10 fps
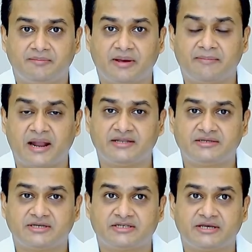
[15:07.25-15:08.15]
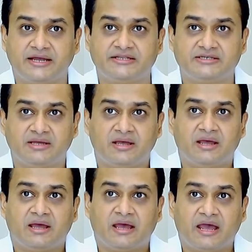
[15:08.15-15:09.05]
managing such kids.
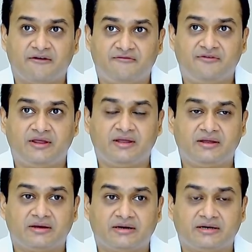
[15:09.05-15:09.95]
Every